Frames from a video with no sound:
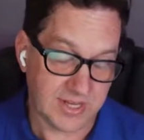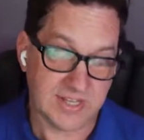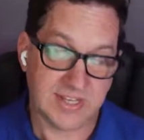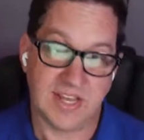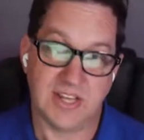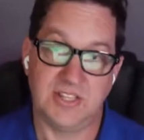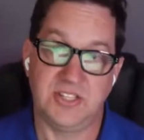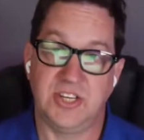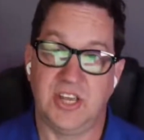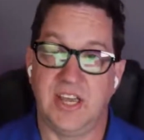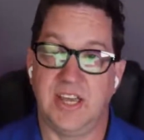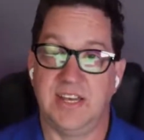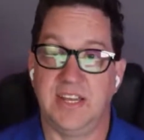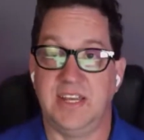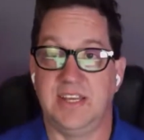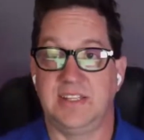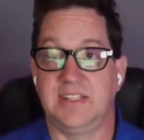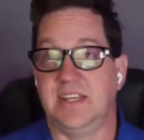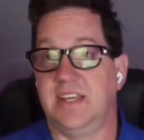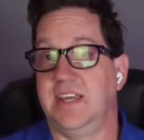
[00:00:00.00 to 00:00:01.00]
IntelliJ
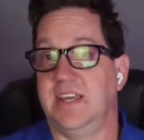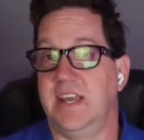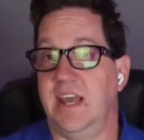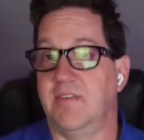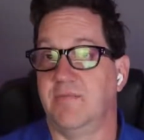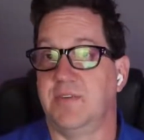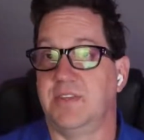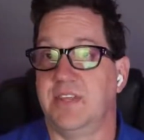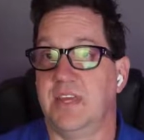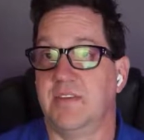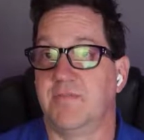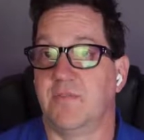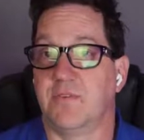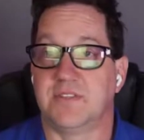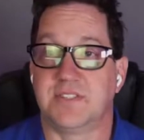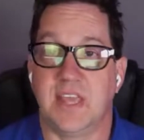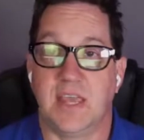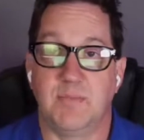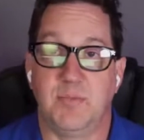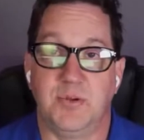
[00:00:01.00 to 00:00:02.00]
IDEA, to get everything, for
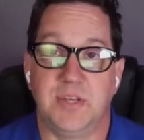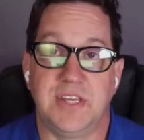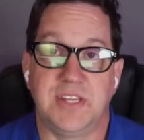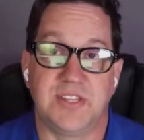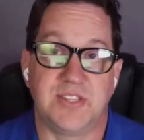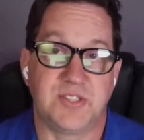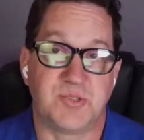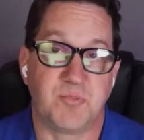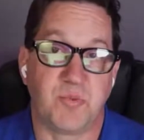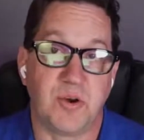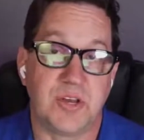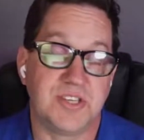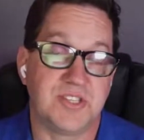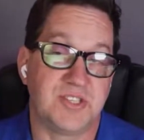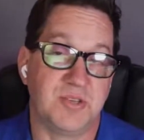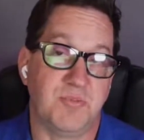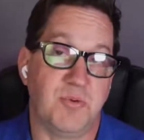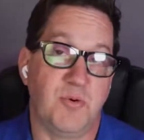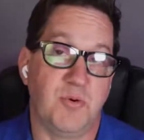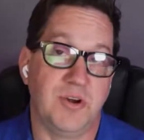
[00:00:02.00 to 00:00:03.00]
example, to get the Spring
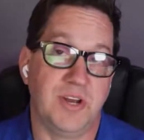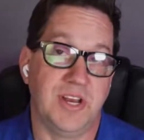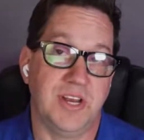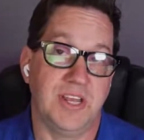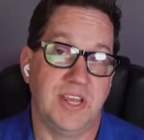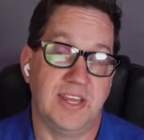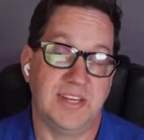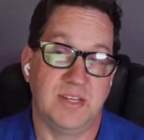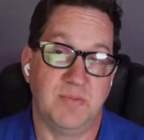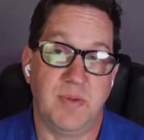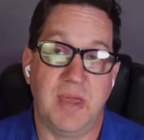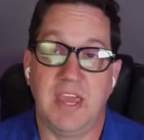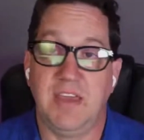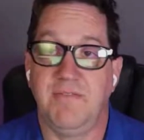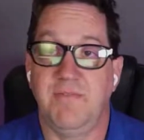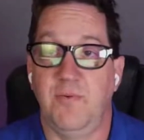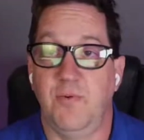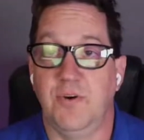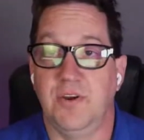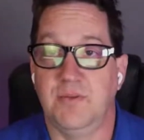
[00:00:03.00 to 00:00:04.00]
support in it, you have to pay
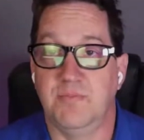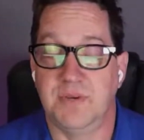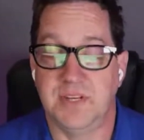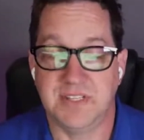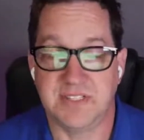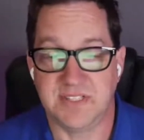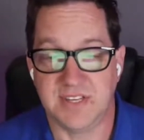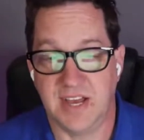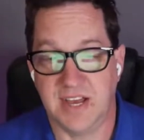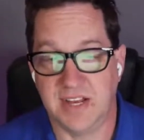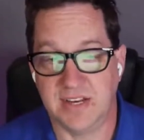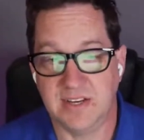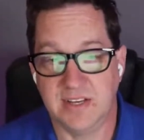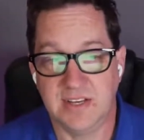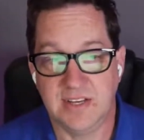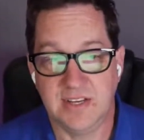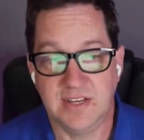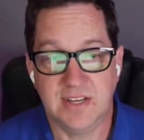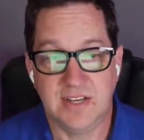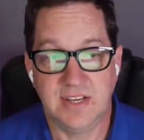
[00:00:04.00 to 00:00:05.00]
for it, but it's not
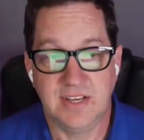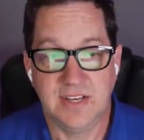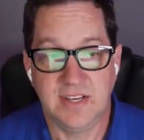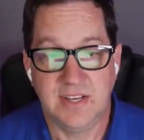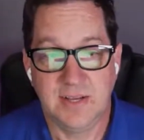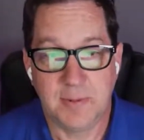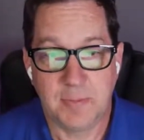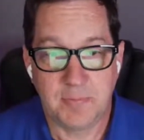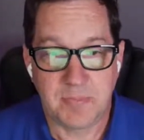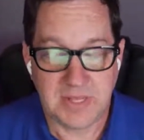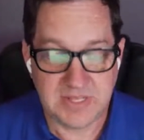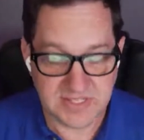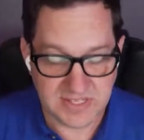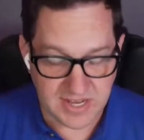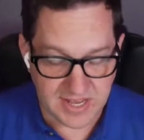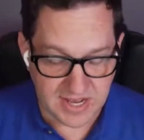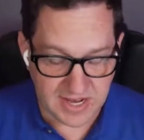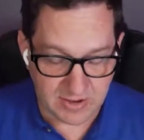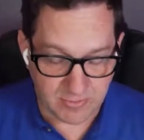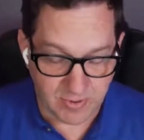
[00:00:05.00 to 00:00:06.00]

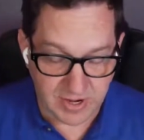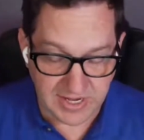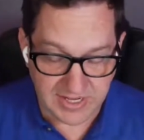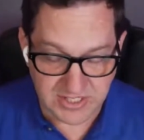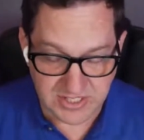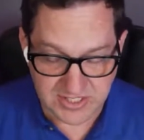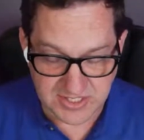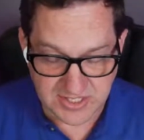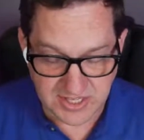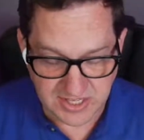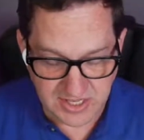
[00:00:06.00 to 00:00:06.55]
outrageous.